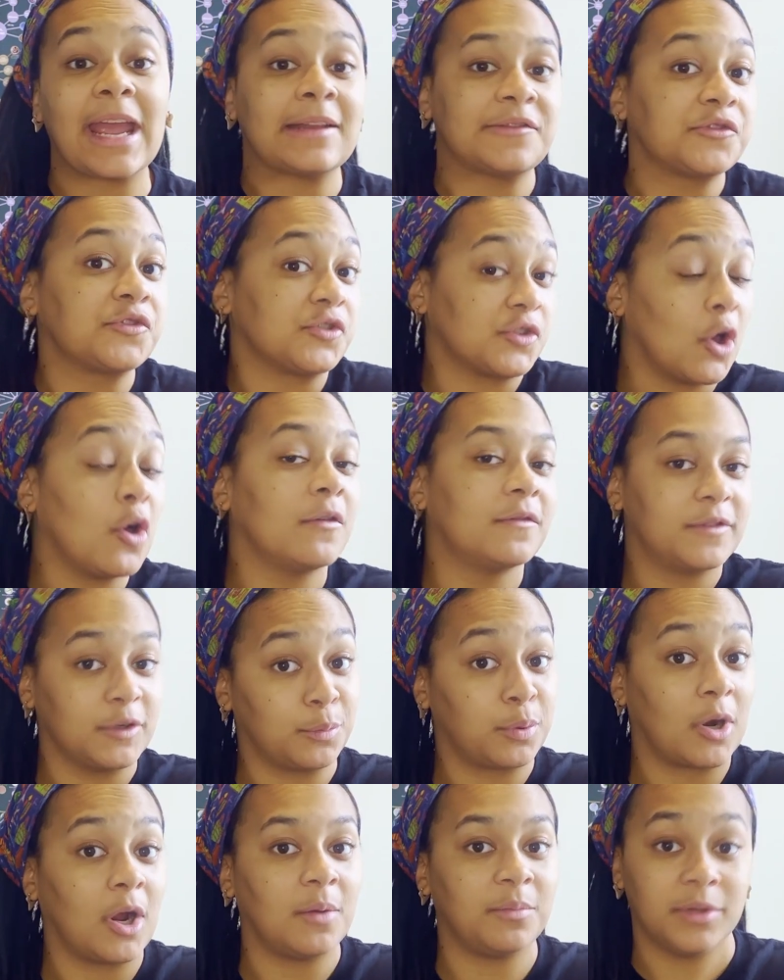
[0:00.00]
and solved a
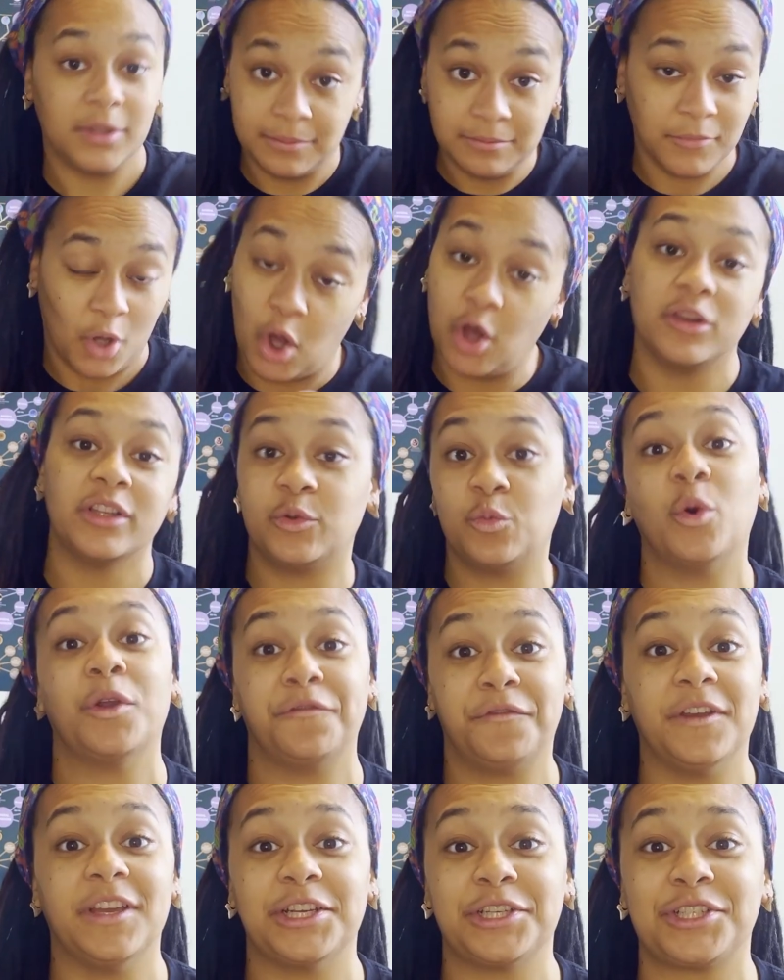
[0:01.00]
problem all in one
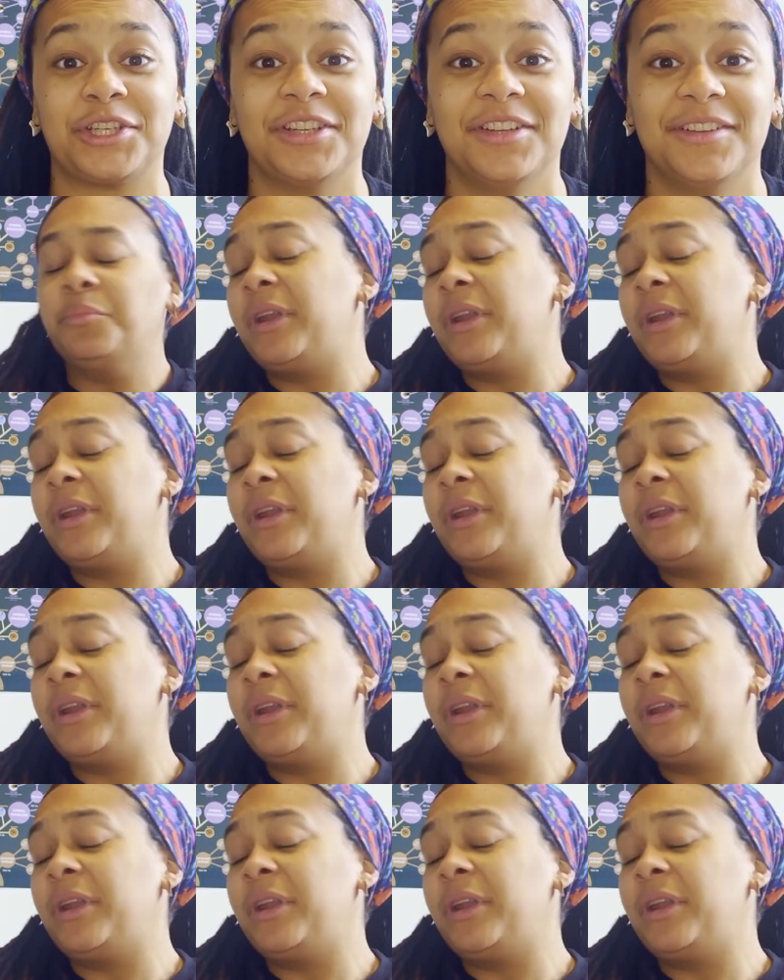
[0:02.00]
fish.